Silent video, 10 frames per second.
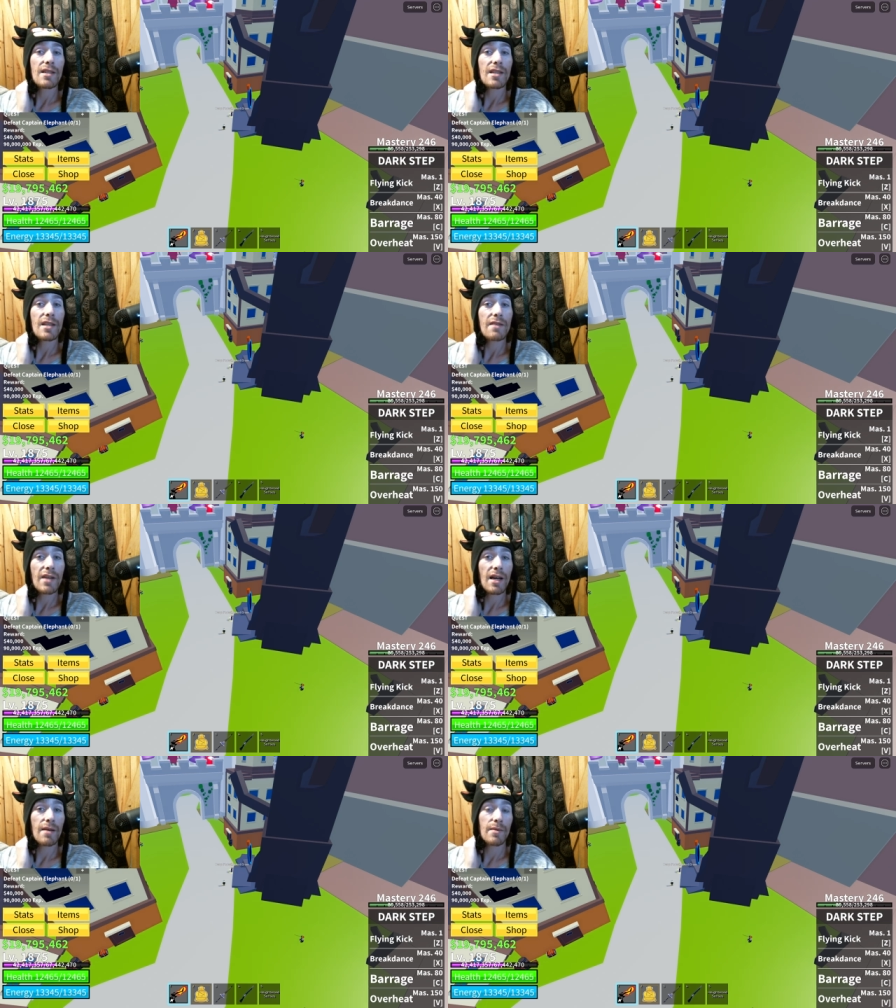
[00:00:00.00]
Leave a
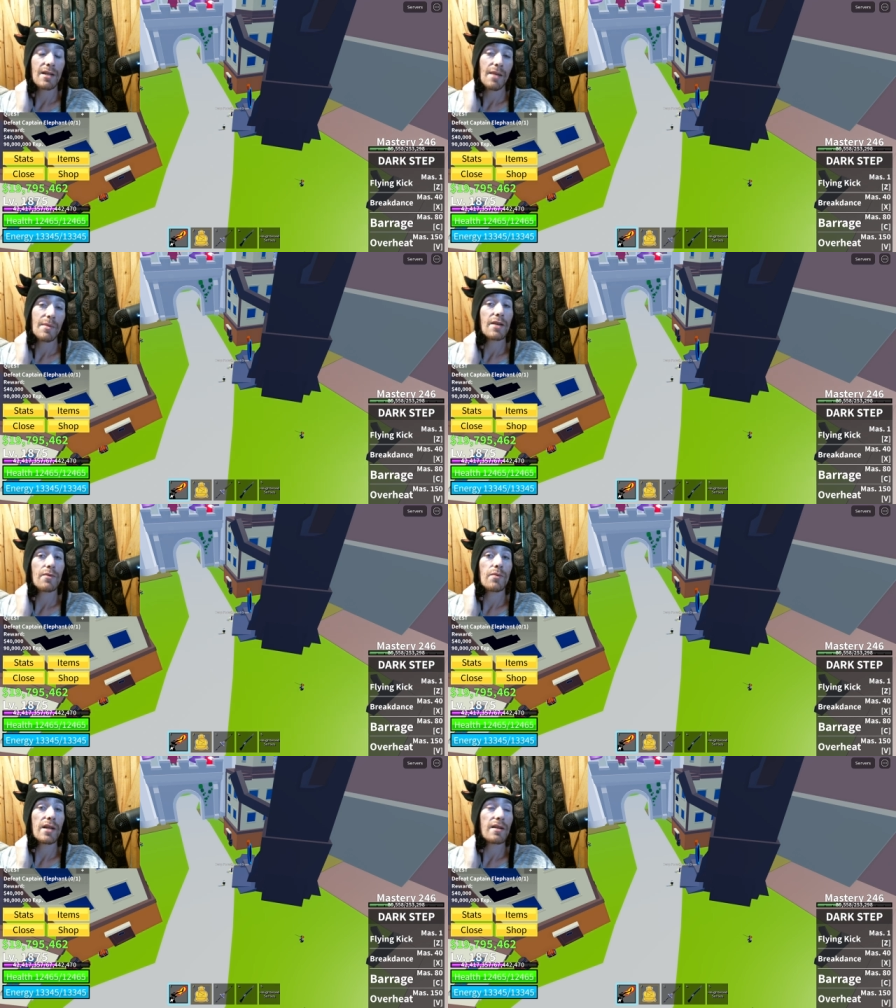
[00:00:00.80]
comment, let me know
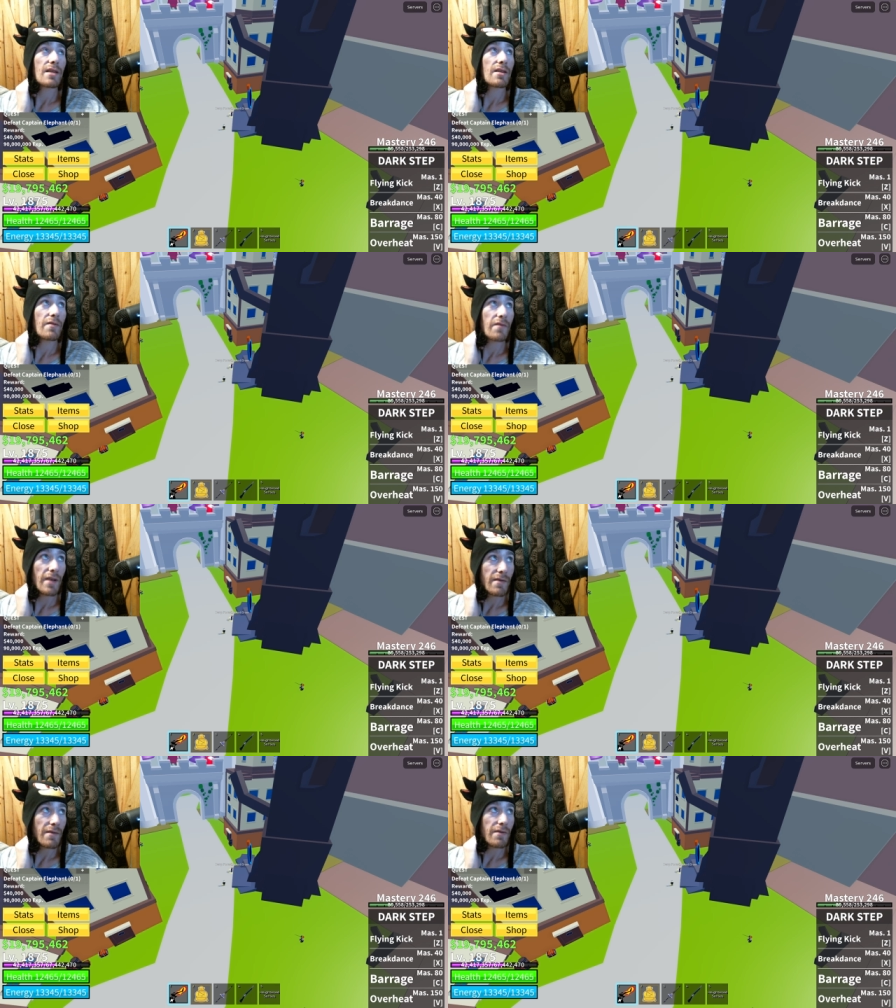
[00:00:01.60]
what your
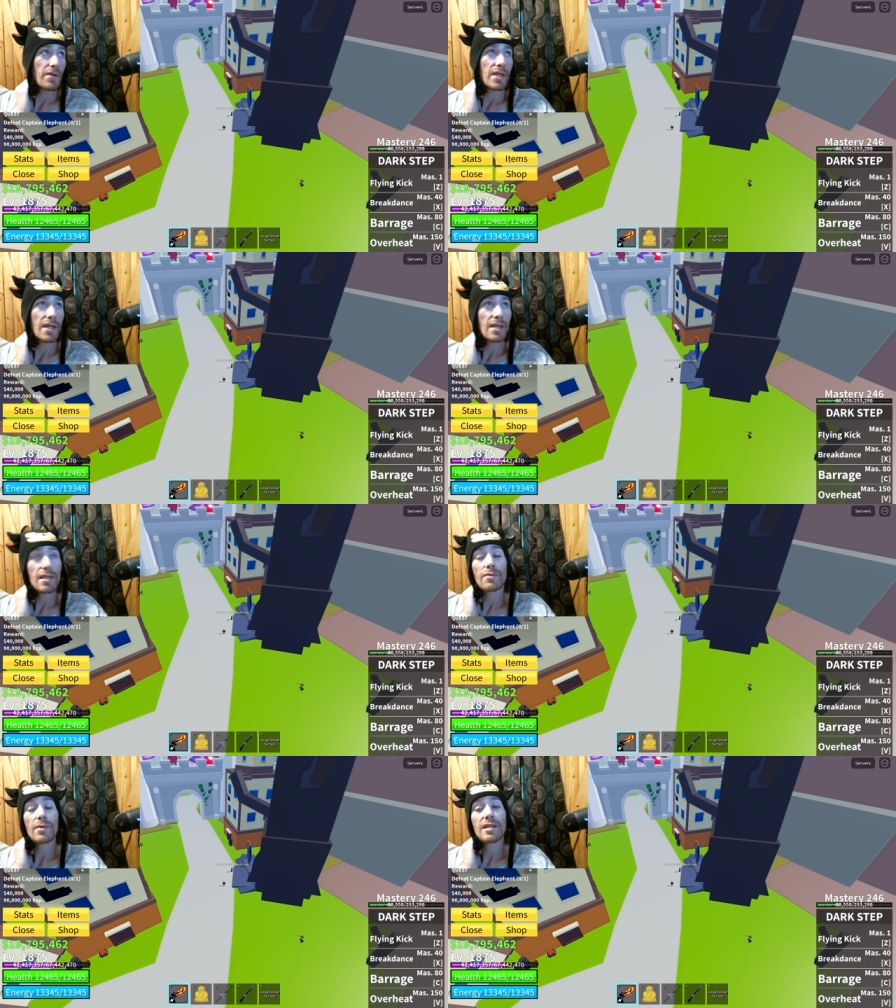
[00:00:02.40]
favorite fruit is,
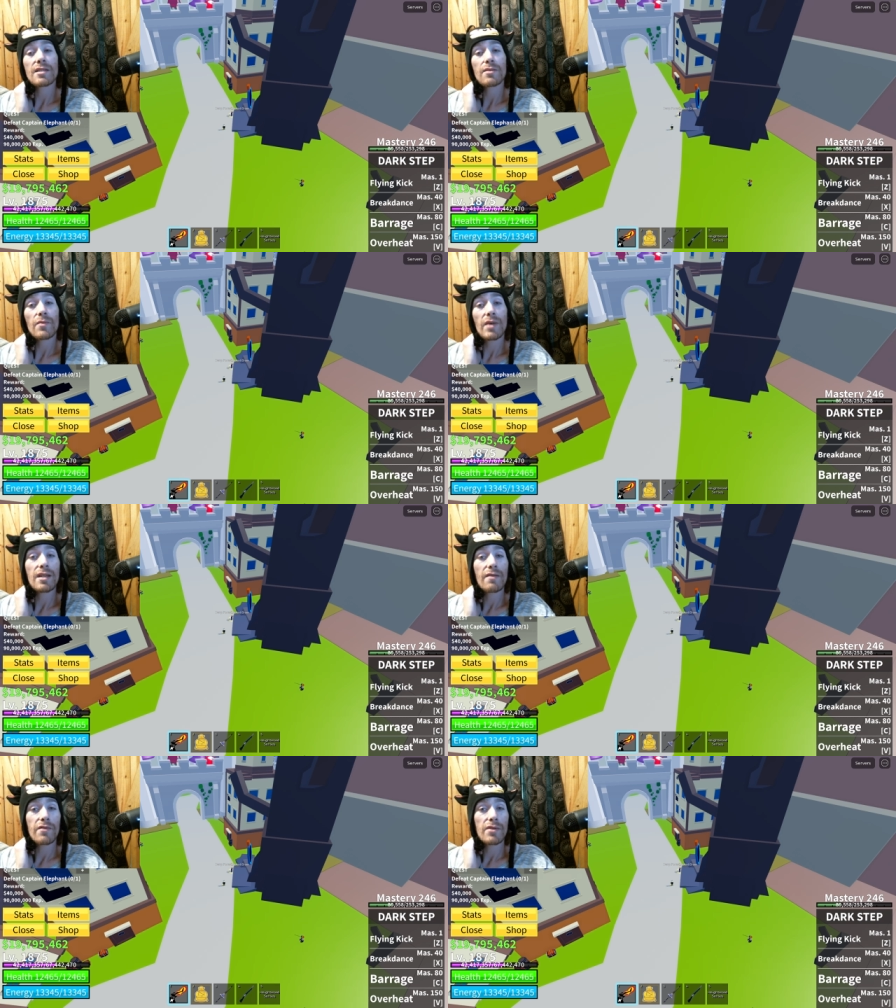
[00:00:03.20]
as well as what
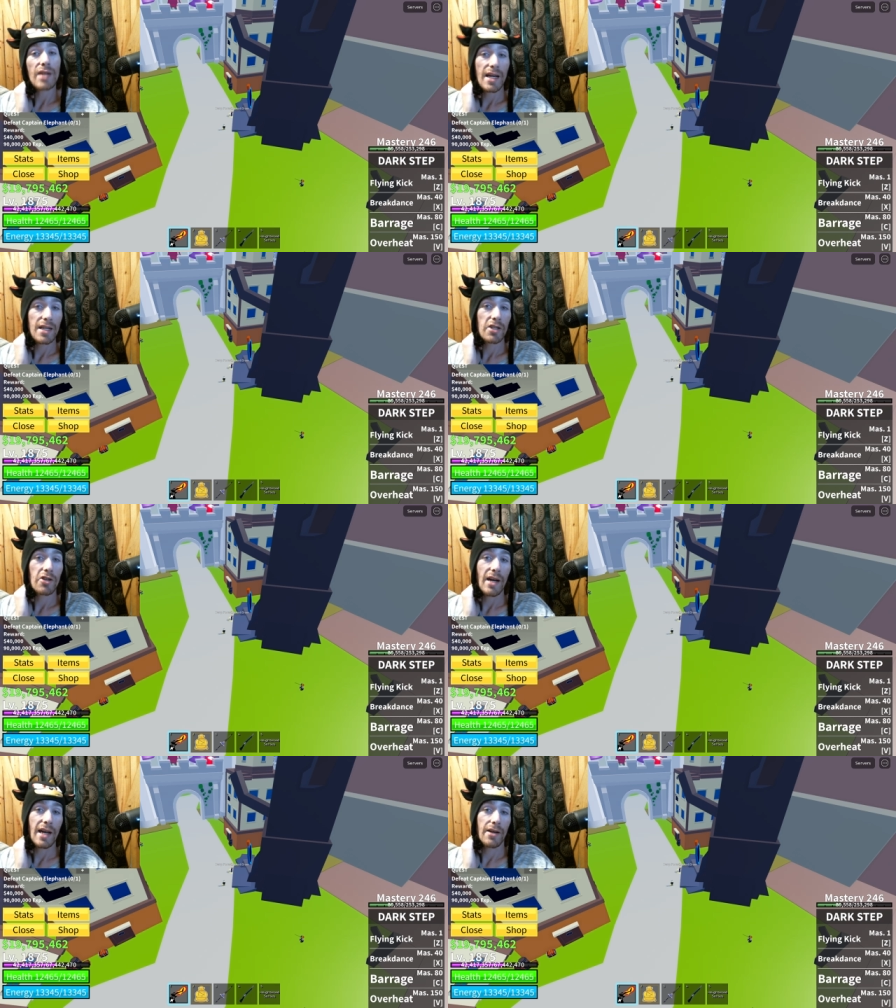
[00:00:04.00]
fruit I should
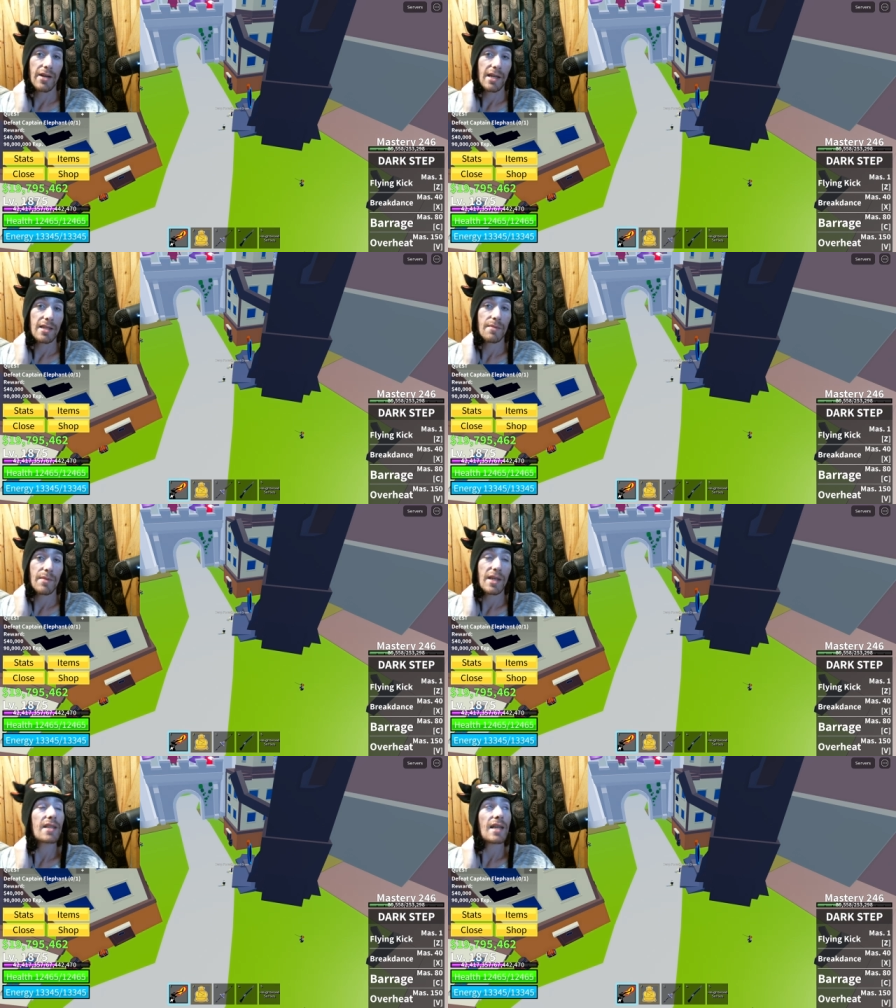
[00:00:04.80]
try out next,
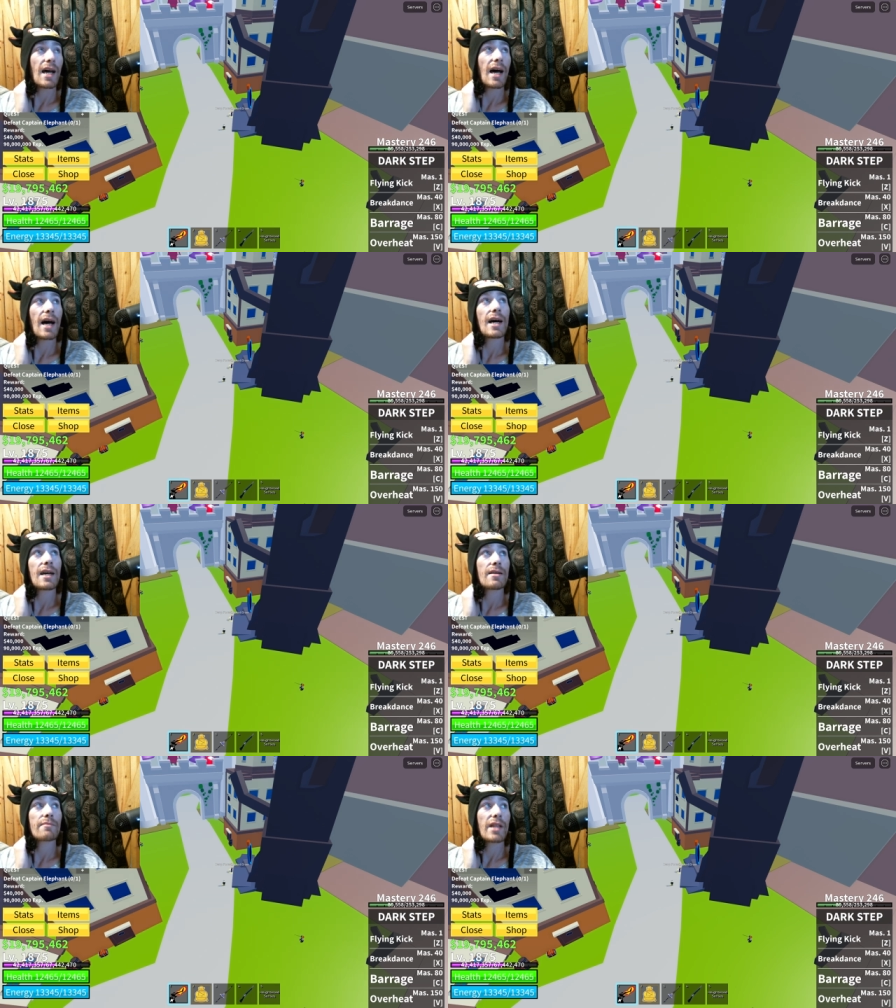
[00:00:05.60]
because I
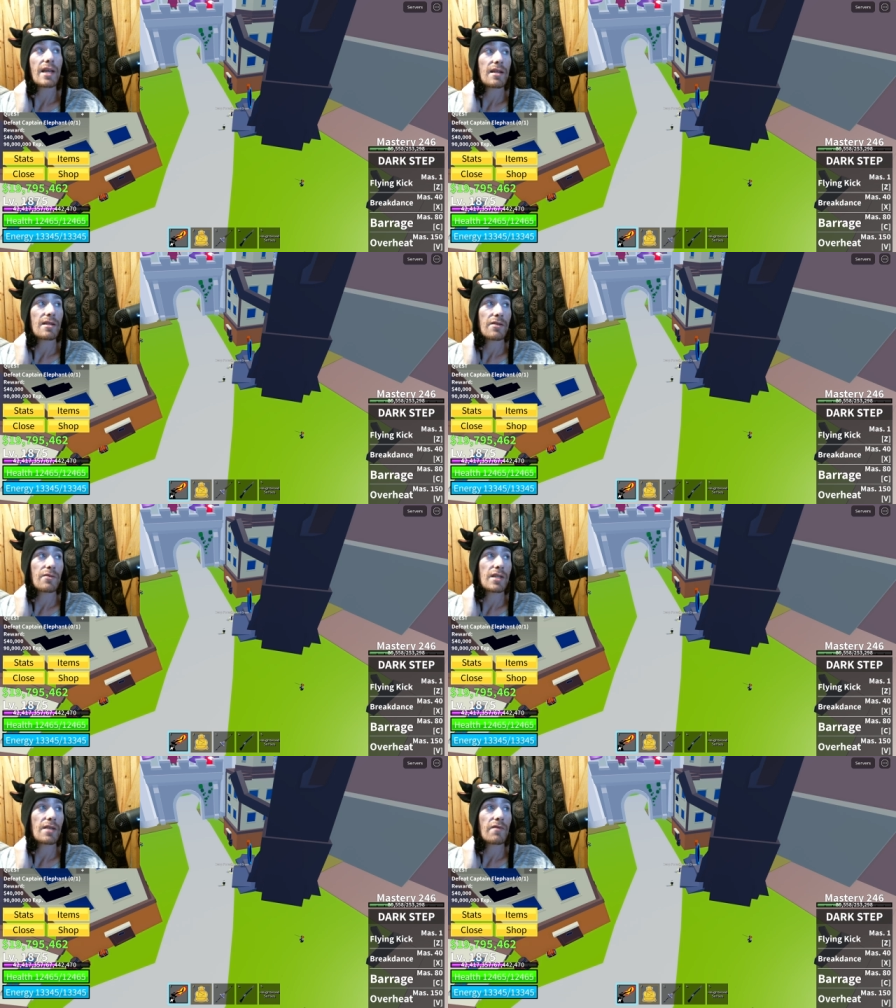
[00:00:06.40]
am planning on
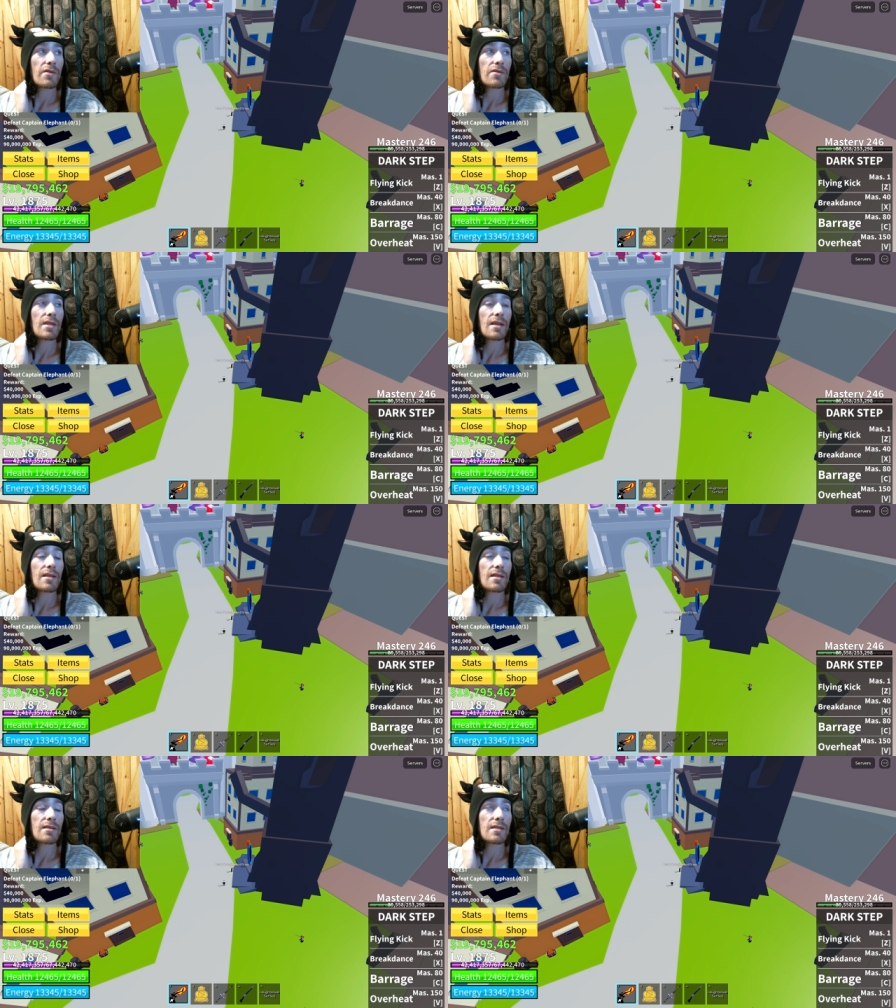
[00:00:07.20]
switching fruits
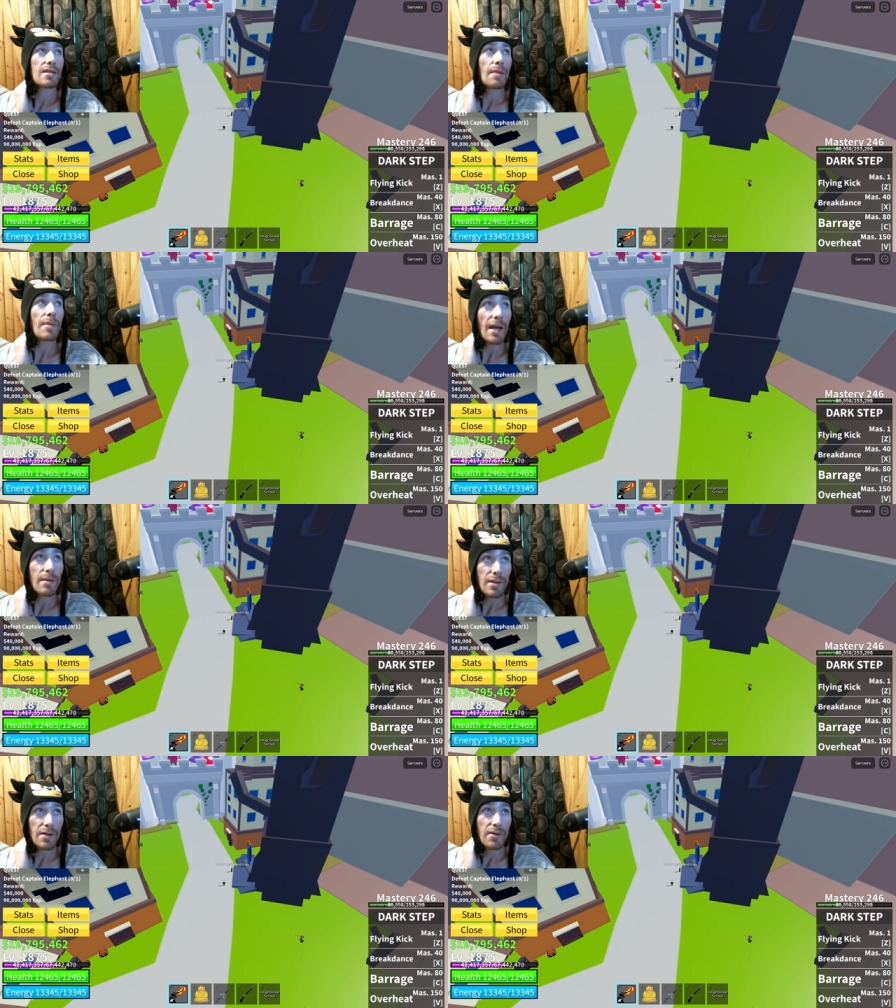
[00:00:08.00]
sometime
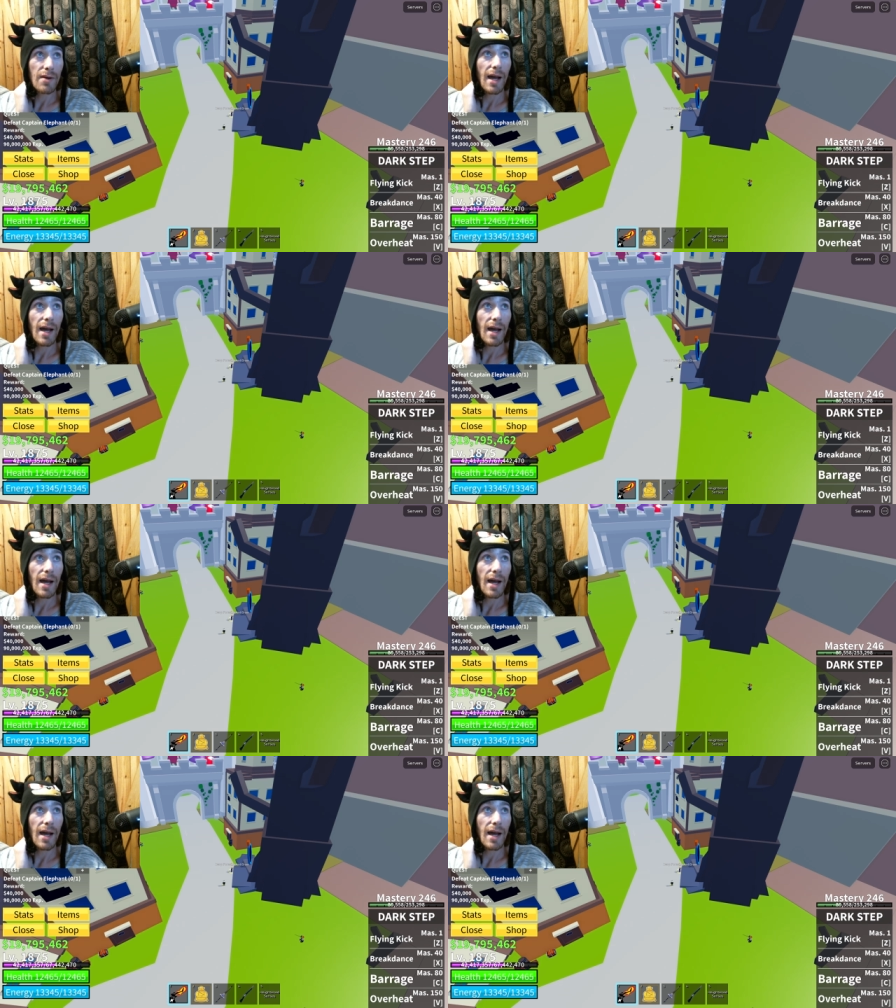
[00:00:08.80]
soon.